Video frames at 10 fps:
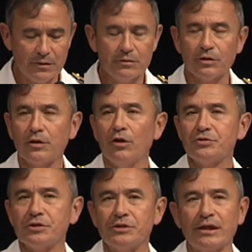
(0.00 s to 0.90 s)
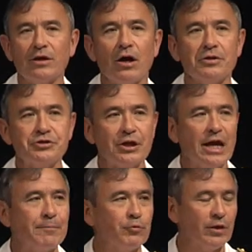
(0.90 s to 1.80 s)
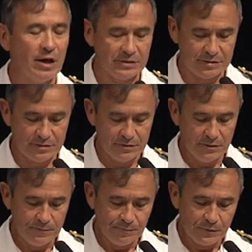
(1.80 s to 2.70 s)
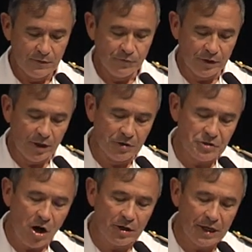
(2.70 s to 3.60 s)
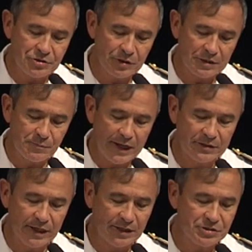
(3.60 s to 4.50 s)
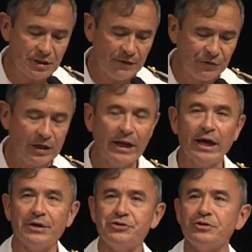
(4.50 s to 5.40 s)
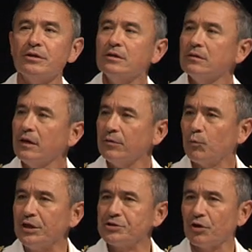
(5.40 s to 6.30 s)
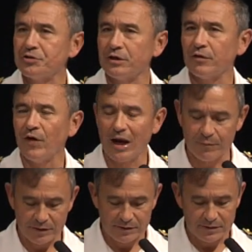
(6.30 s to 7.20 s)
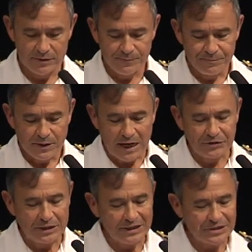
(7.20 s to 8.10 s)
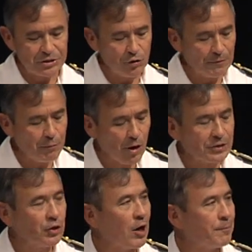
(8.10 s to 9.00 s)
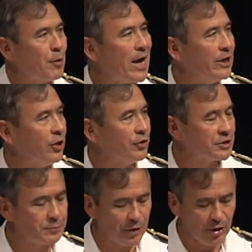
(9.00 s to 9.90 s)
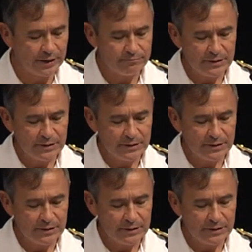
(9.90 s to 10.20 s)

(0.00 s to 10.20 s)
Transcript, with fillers: to close the technology gap with us. For years, our nation has maintained a significant edge in research and development. I think that's due in part to our pioneering spirit,